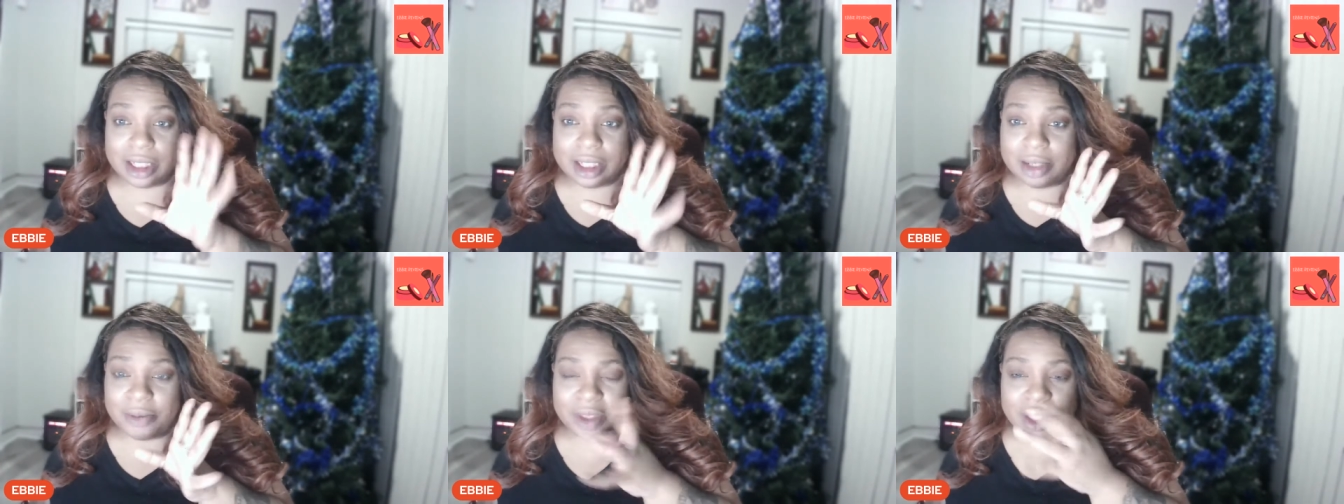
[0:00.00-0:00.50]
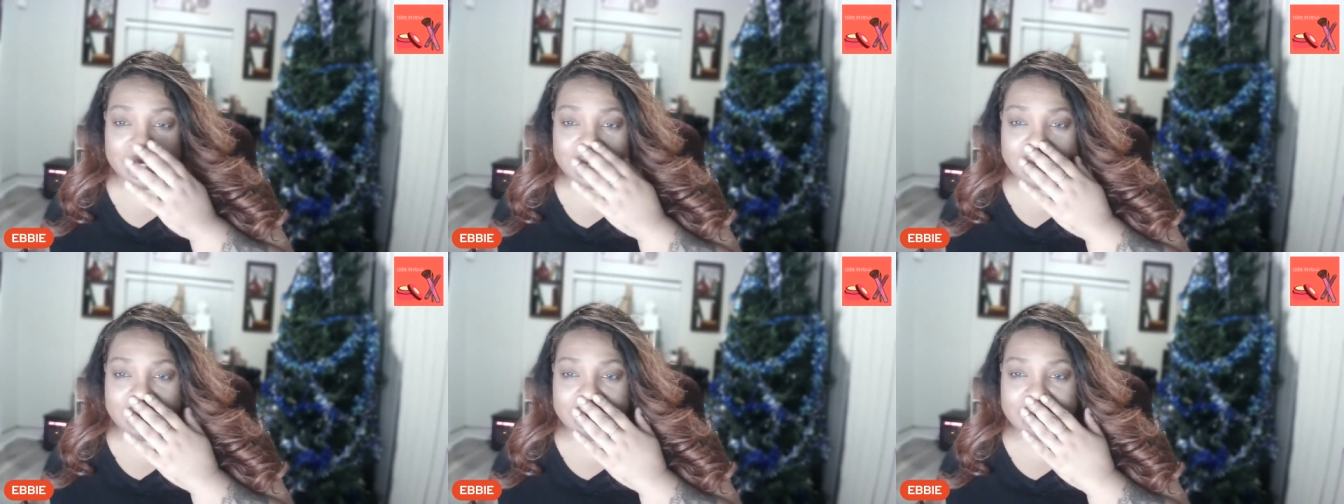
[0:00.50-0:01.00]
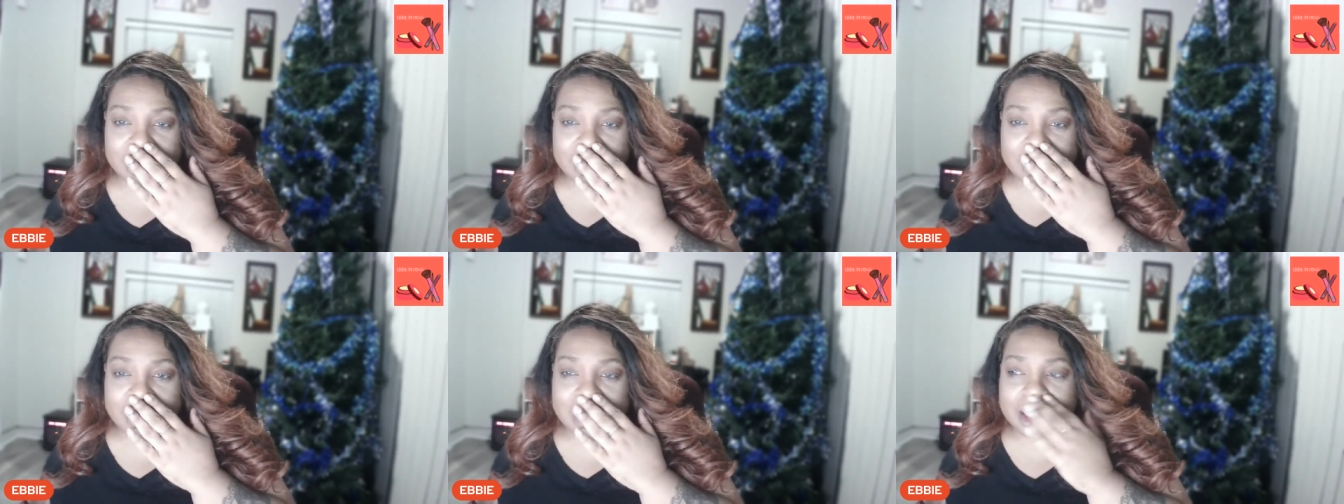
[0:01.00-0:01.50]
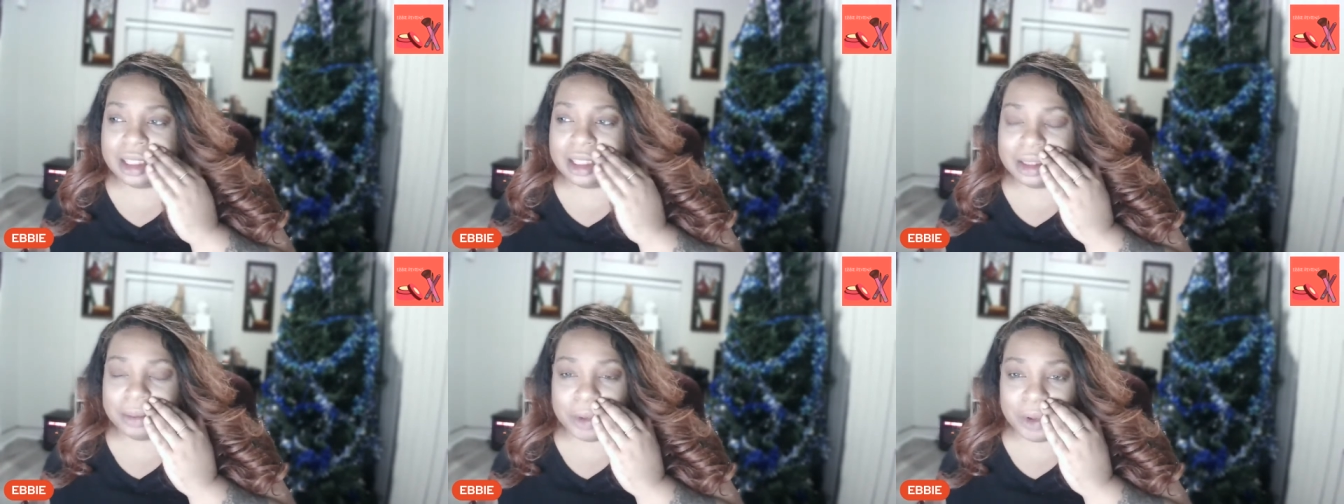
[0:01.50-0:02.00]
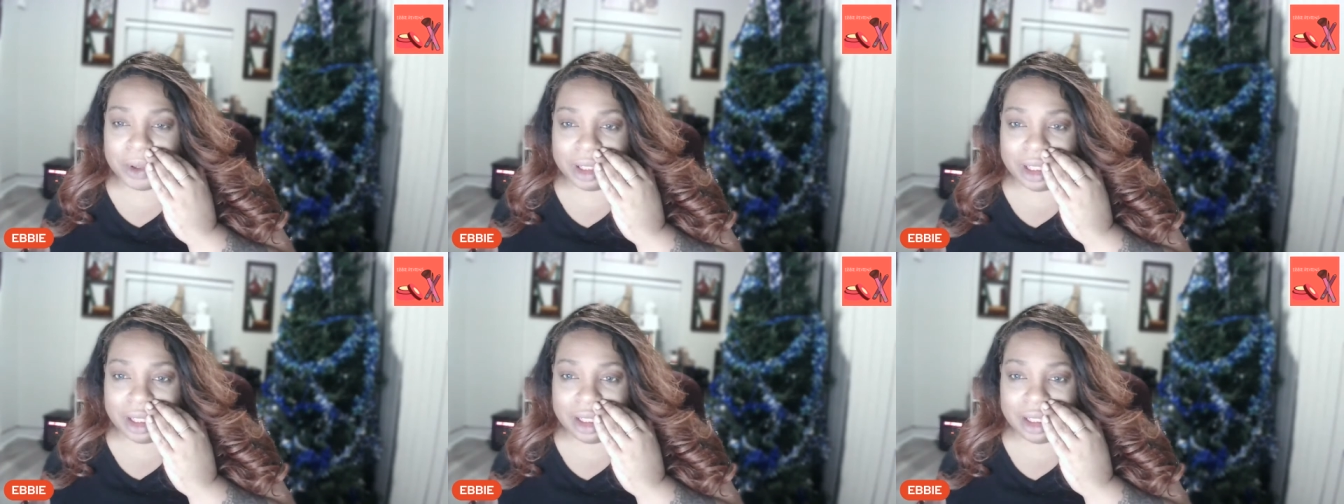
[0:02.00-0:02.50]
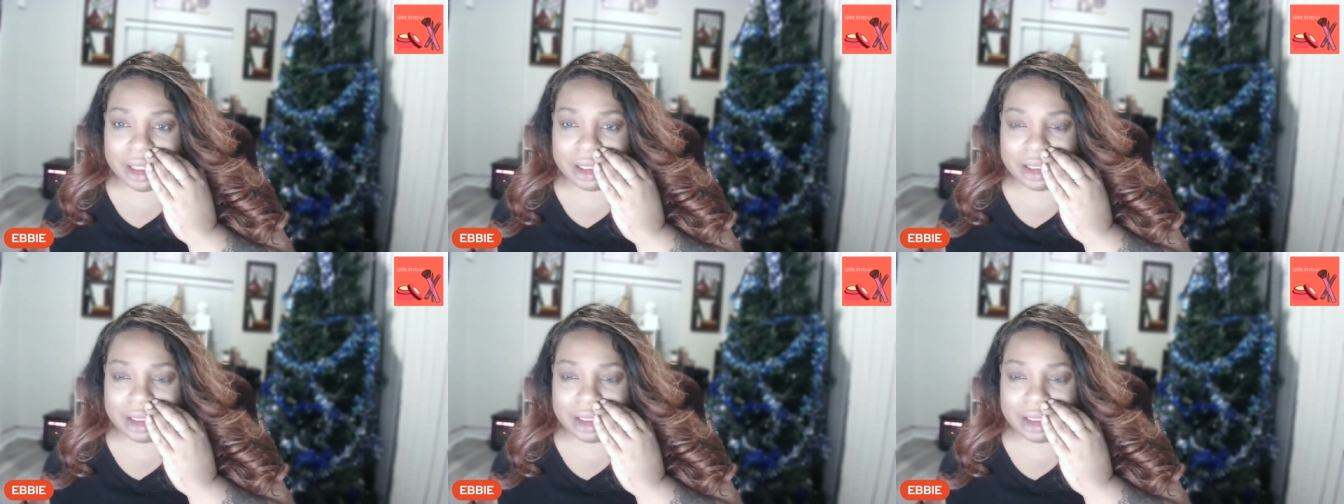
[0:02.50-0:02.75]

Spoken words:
something this morning.